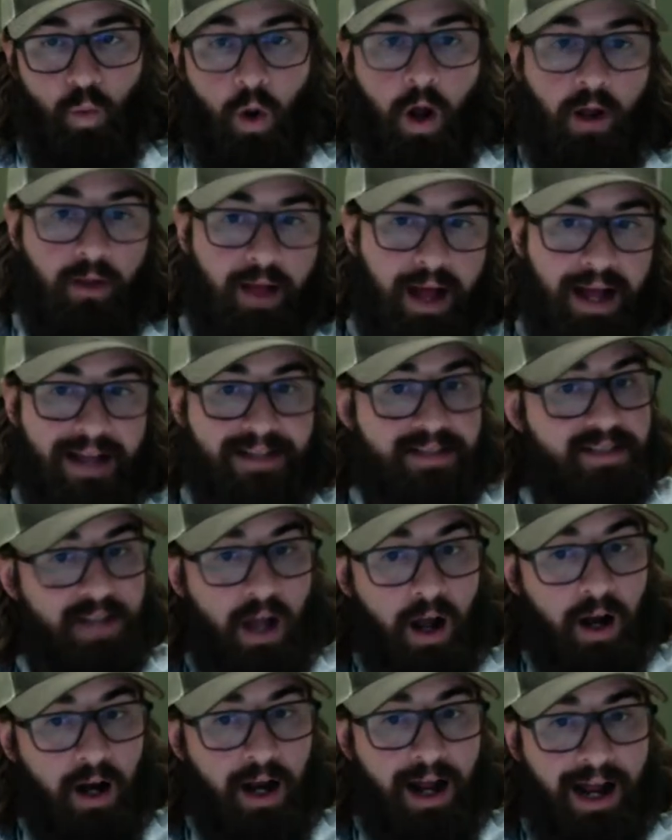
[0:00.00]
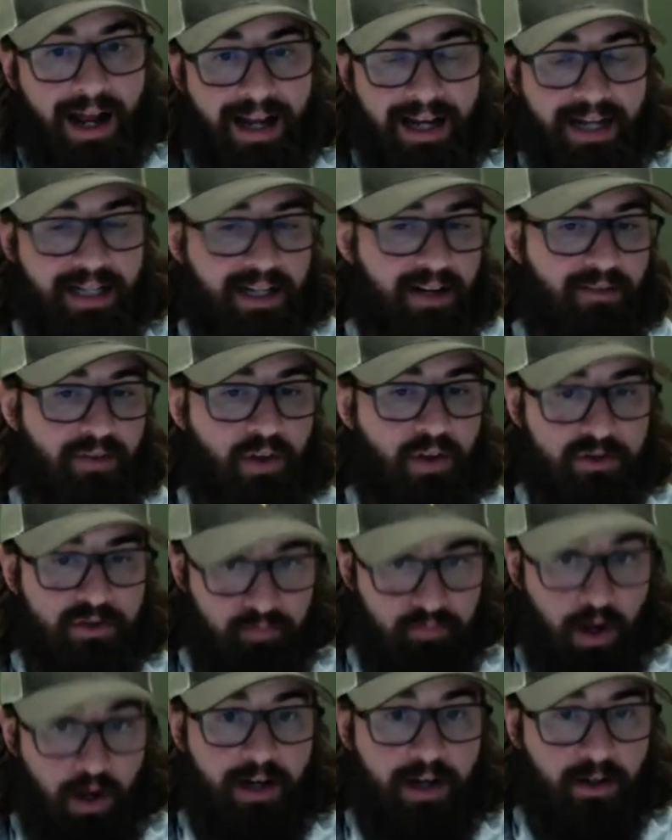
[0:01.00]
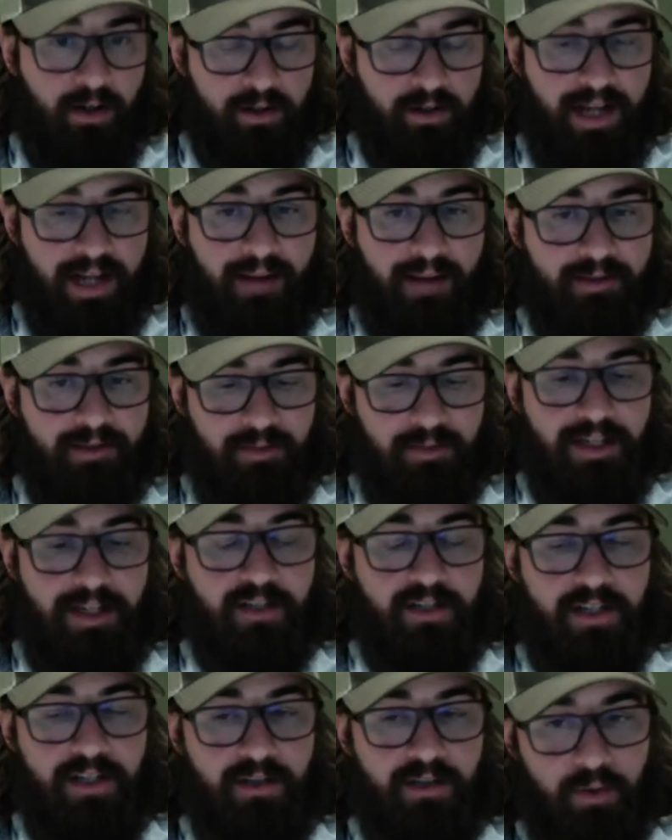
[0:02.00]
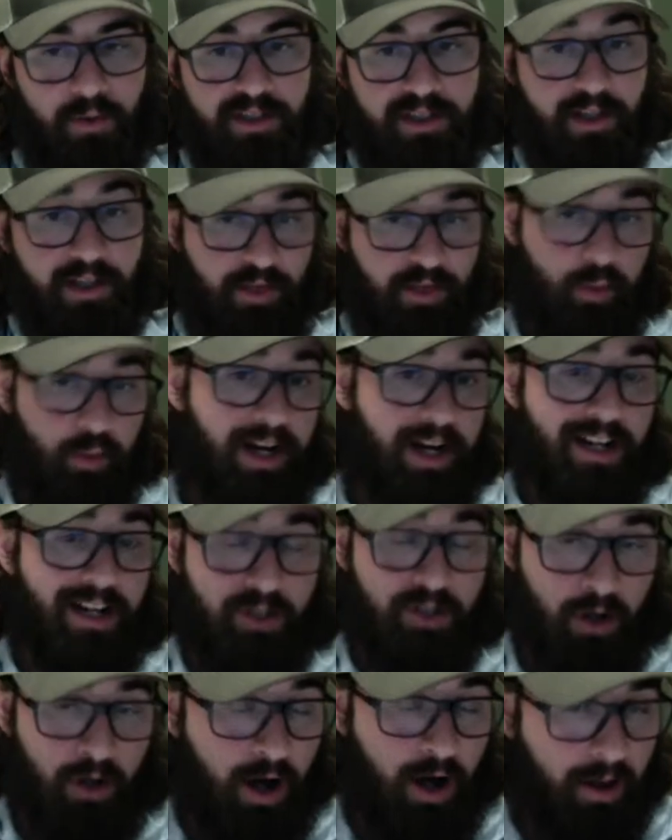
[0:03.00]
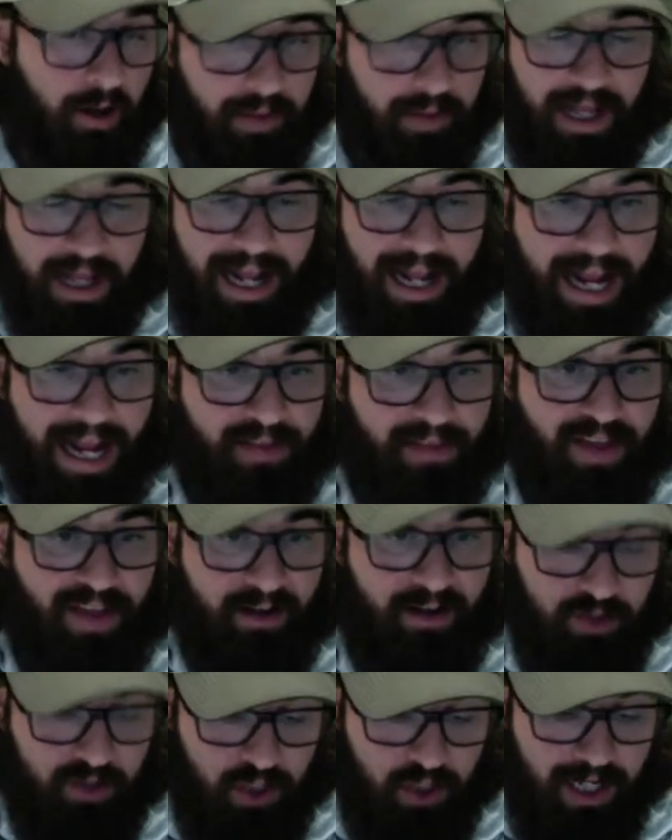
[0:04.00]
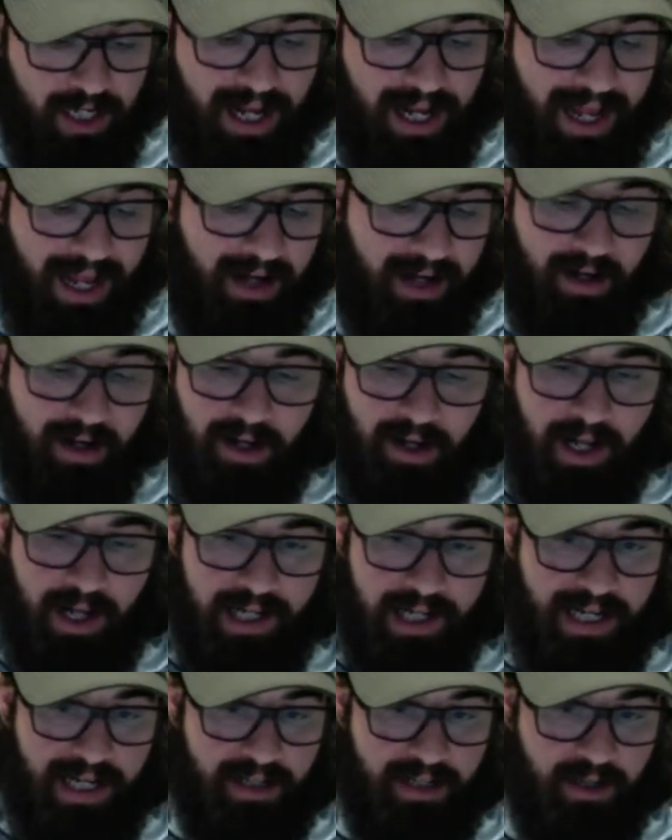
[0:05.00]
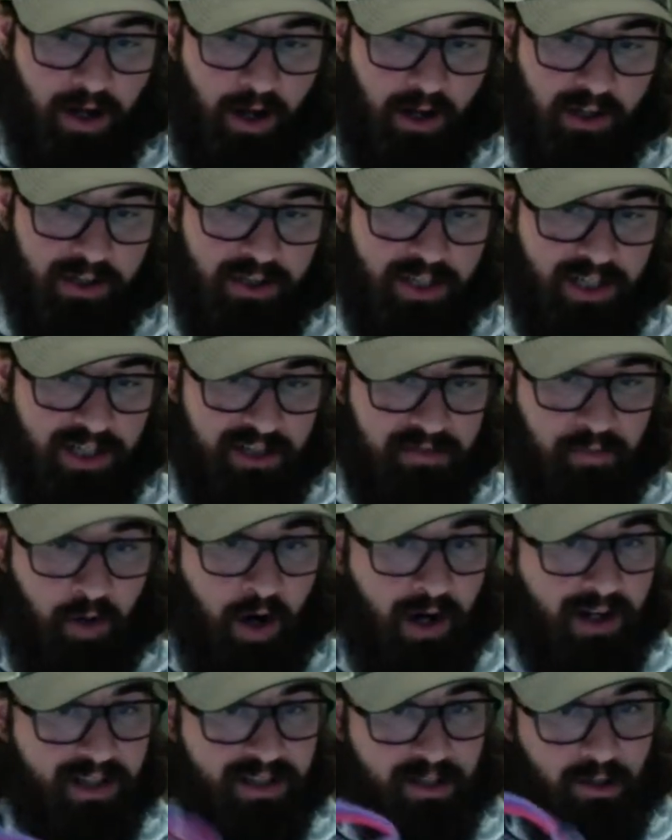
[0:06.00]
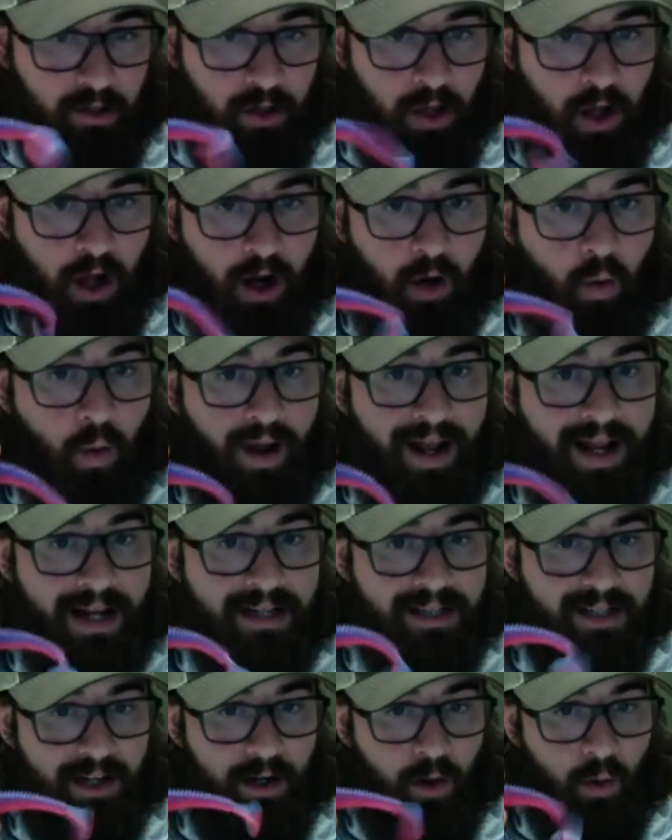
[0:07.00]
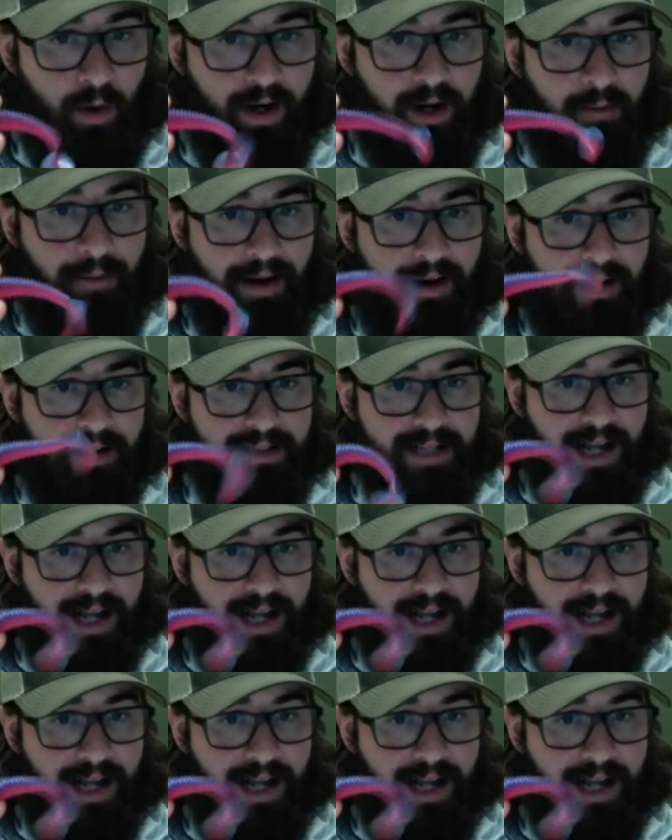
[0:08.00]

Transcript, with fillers: walleye saugeye any of those predator type species was the three inch grub eighth ounce jig head technology has brought us a long ways in a quick amount of